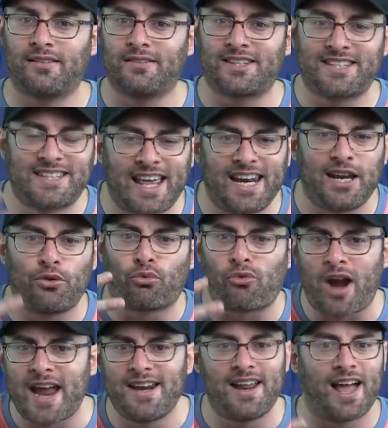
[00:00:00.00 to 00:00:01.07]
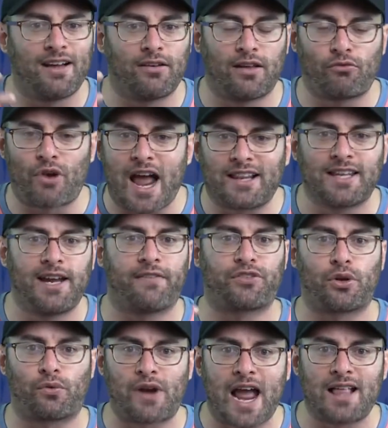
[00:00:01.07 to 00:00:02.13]
sitting right rally
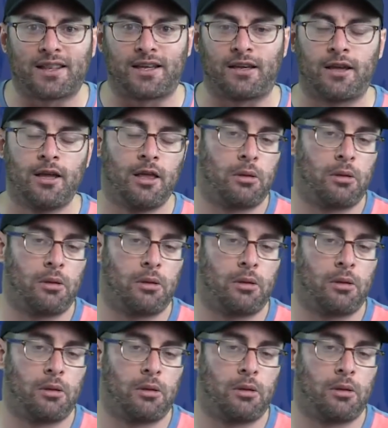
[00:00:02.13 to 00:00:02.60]
after rally.